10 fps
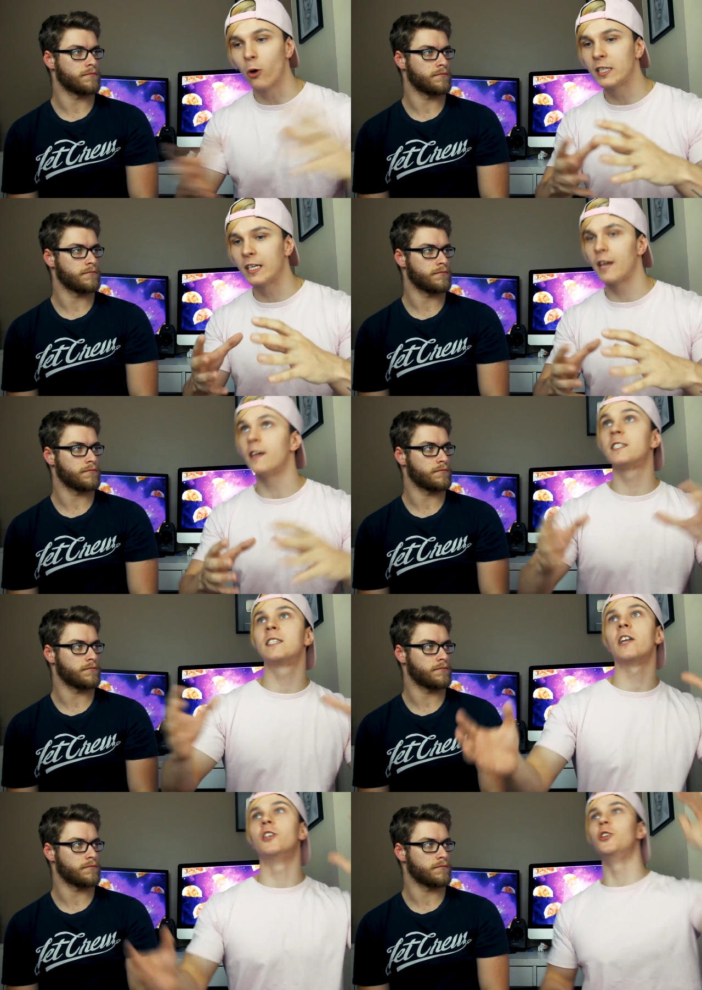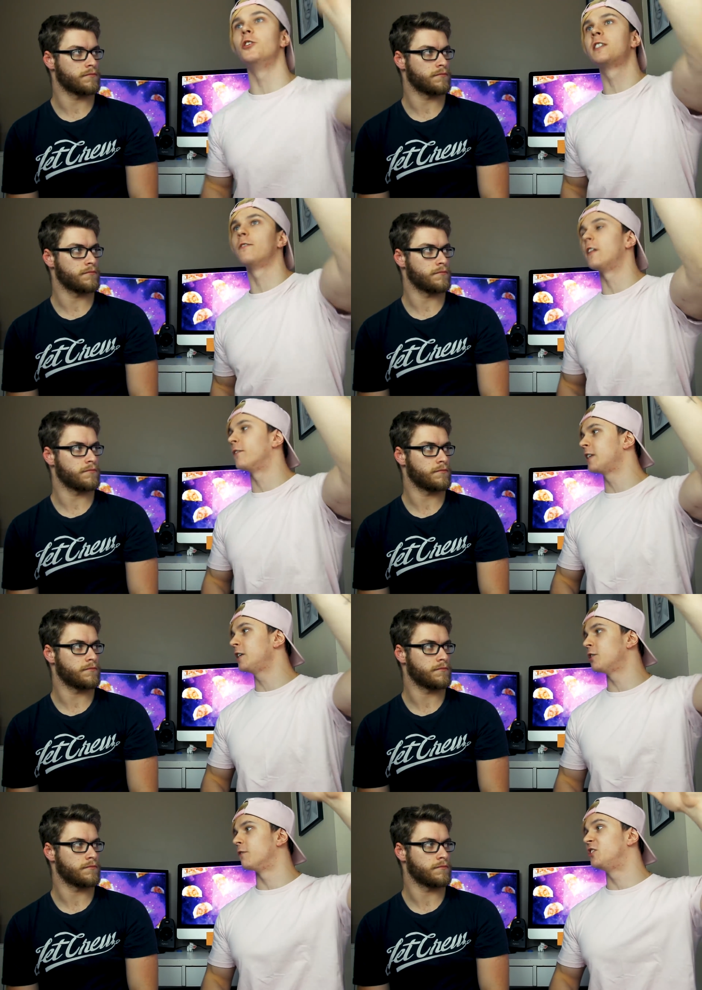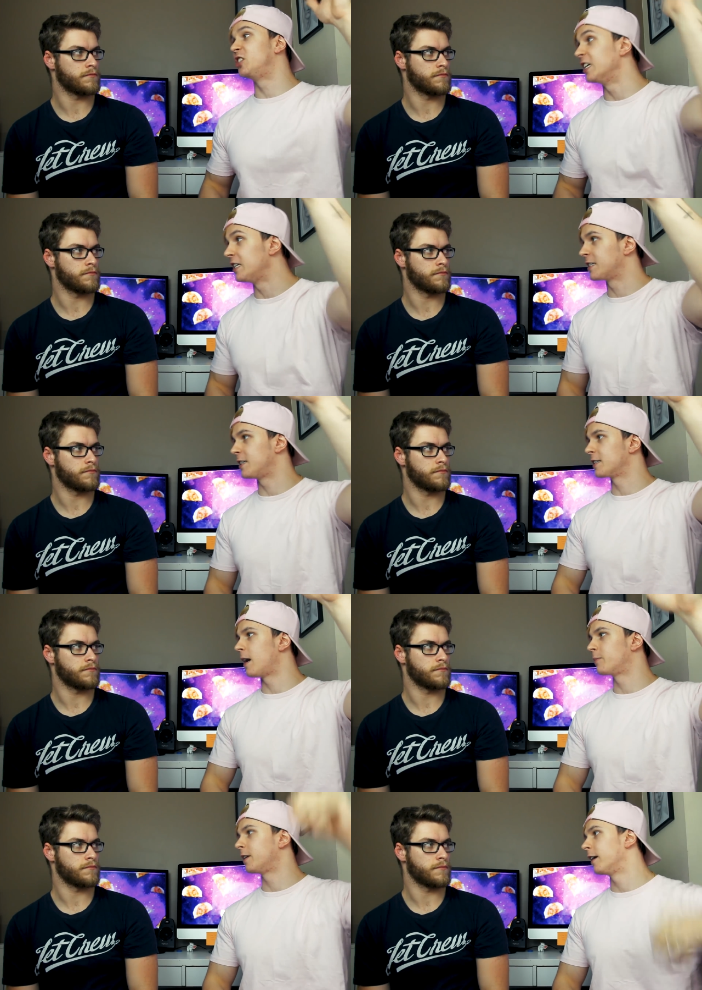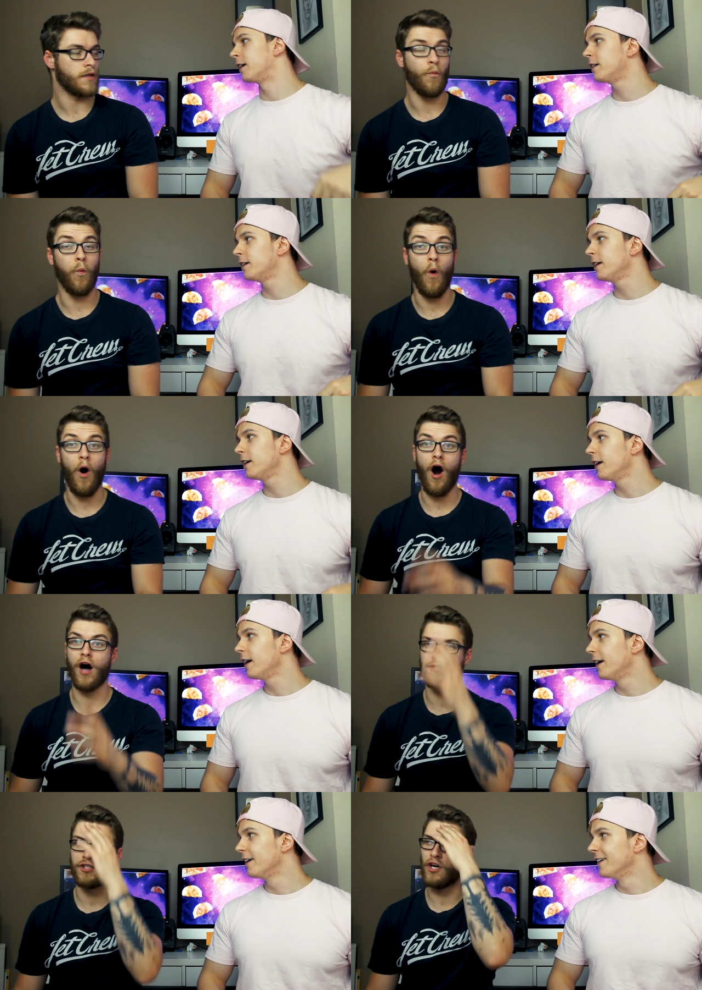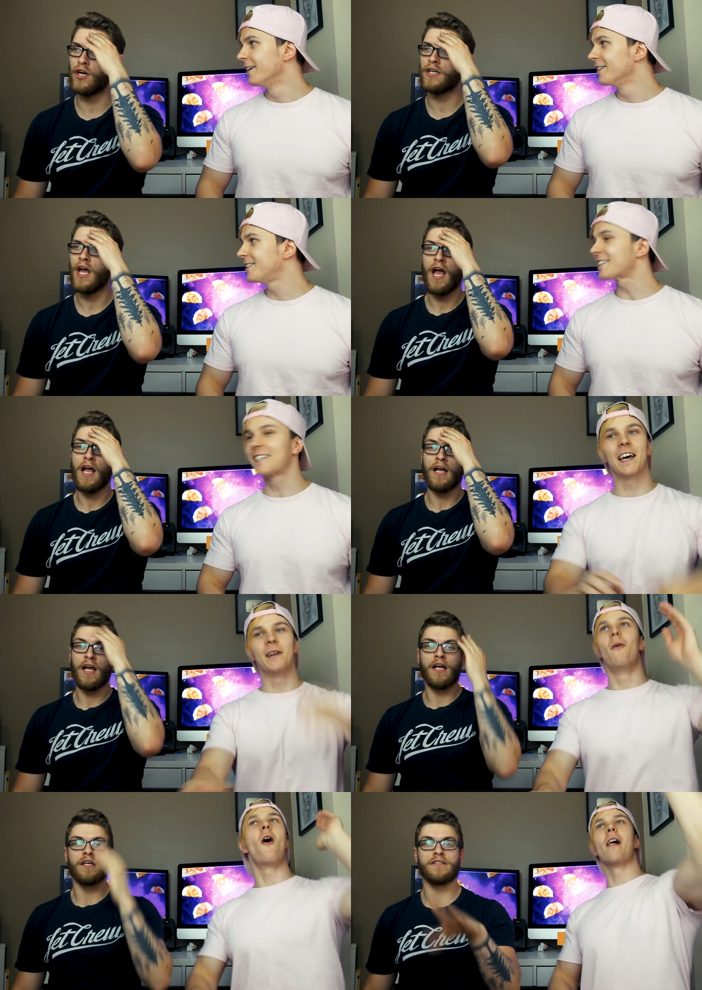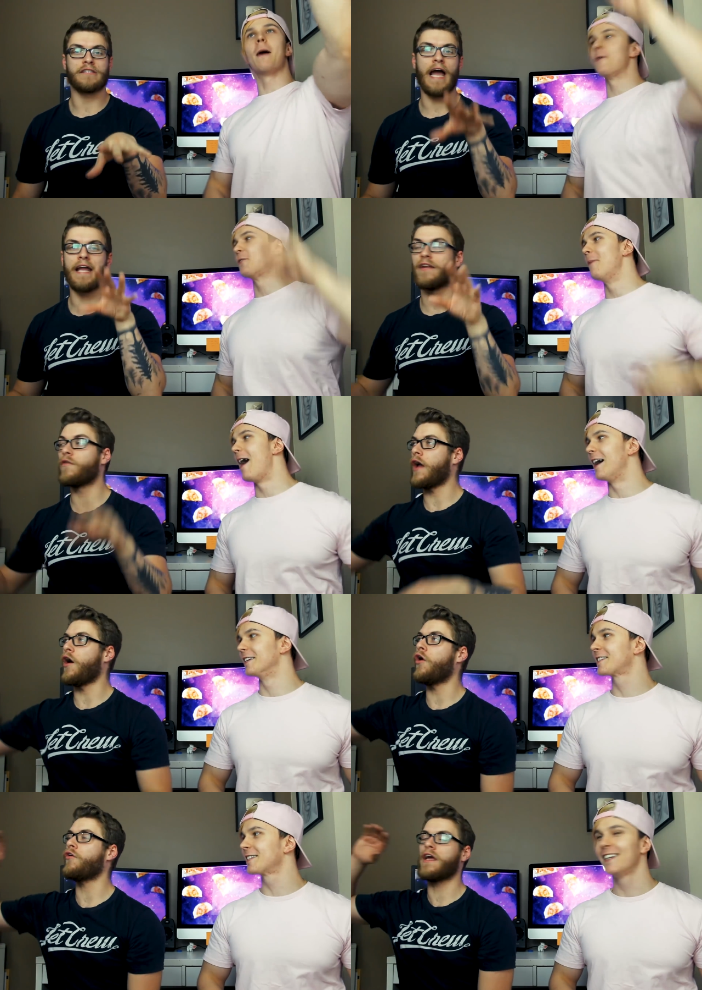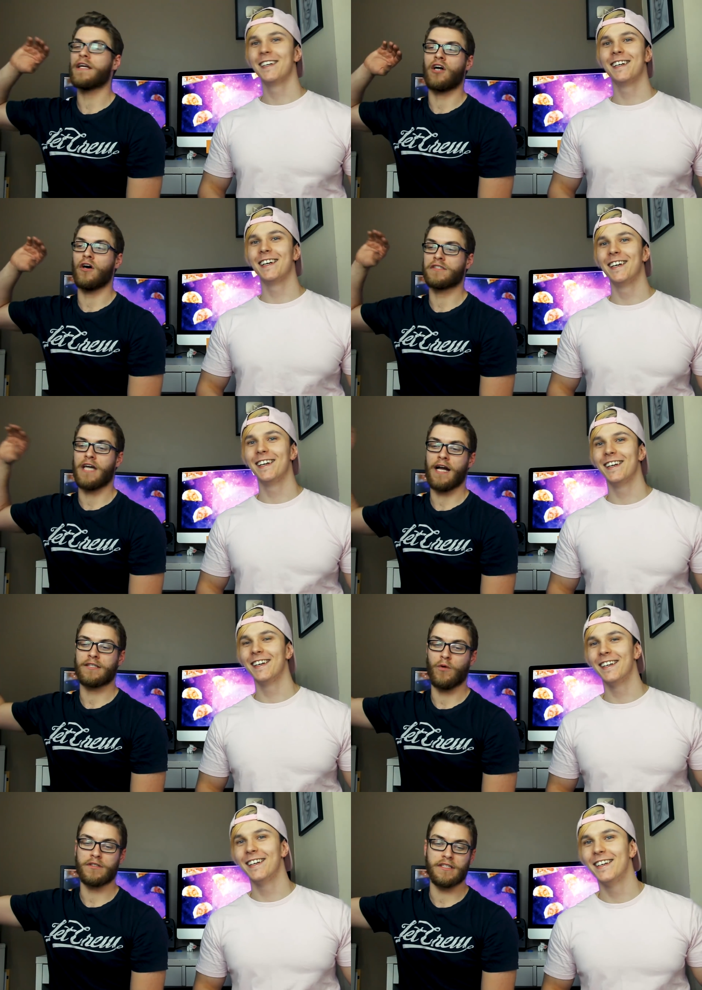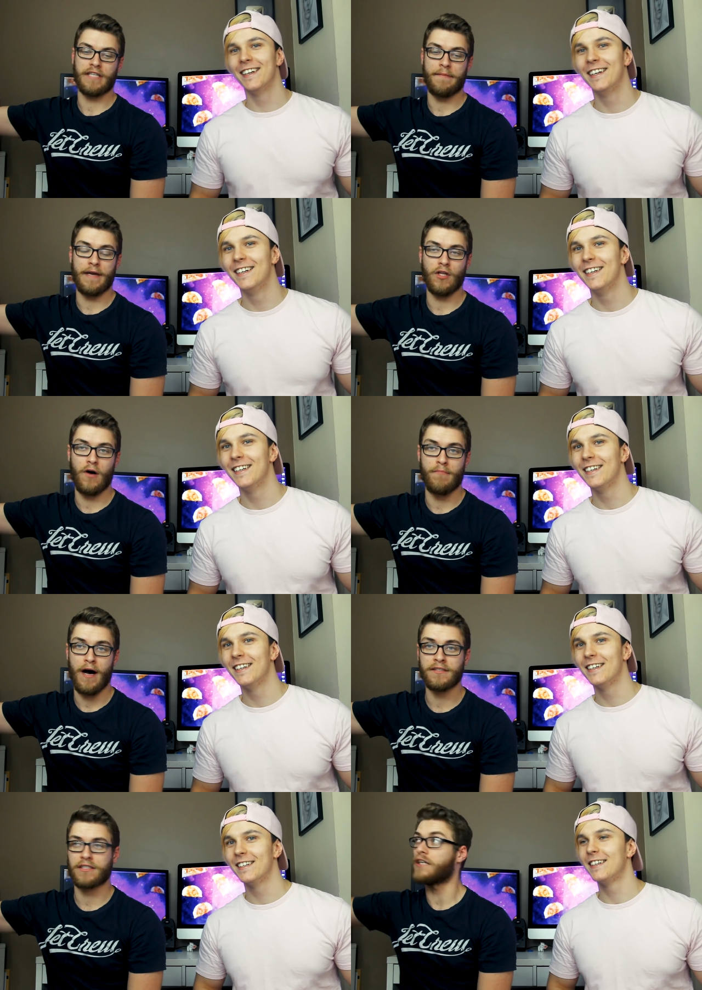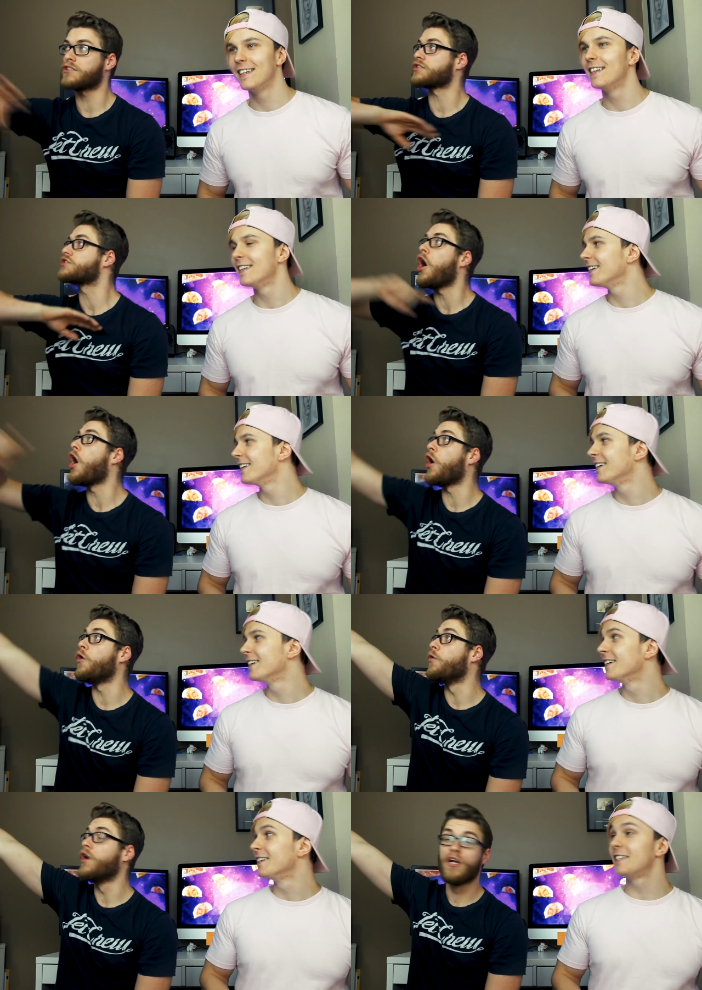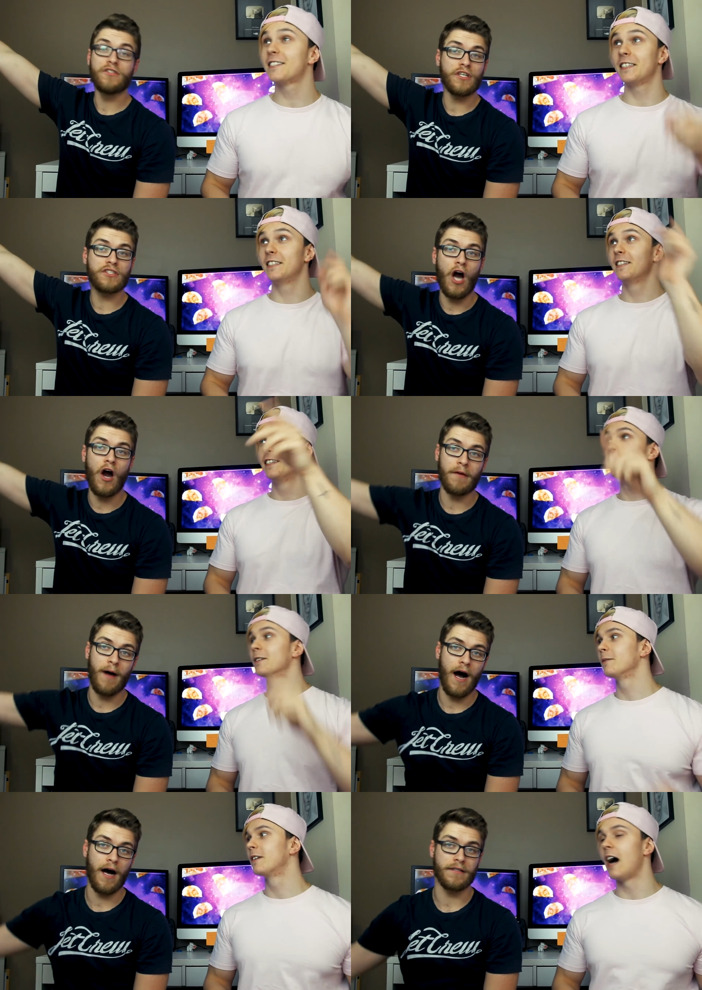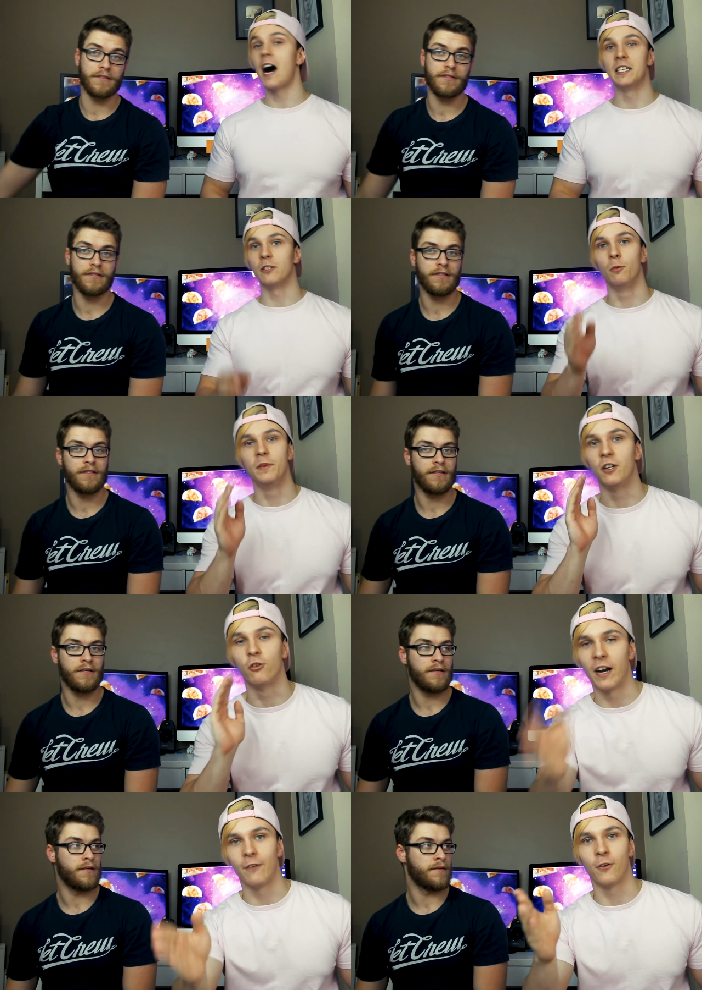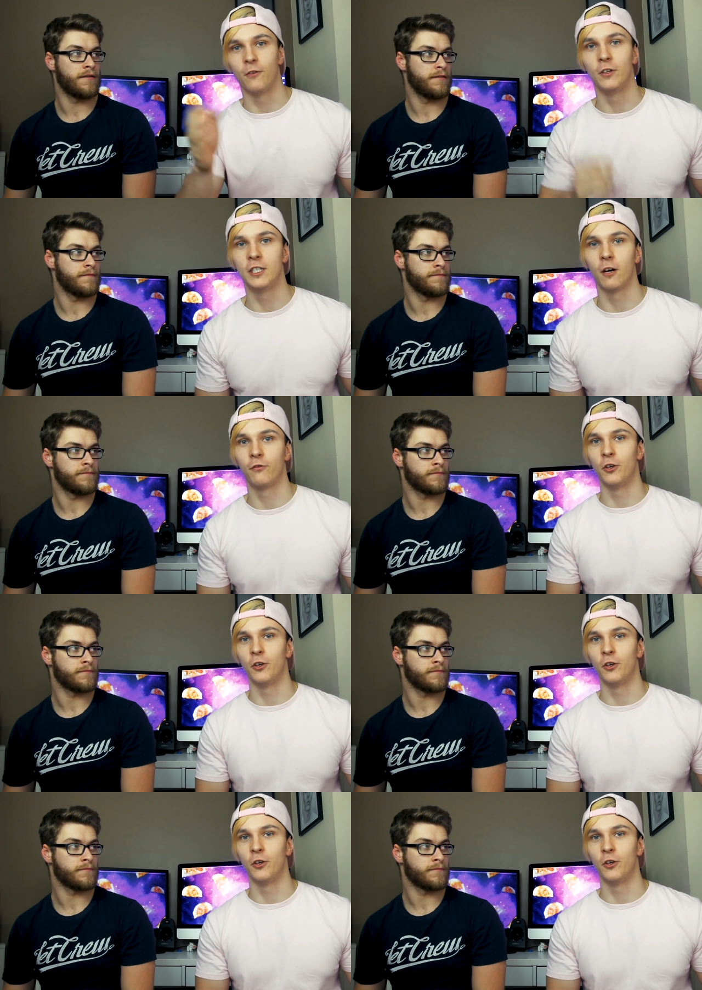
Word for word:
Speaker 1: all together and start a new civilization of geniuses up there. What, dude? Just get them all they, they, all
Speaker 2: need to contact, what's his name, Elon Musk, and just go. Just, just go to Mars. Guys, it will be great for the future of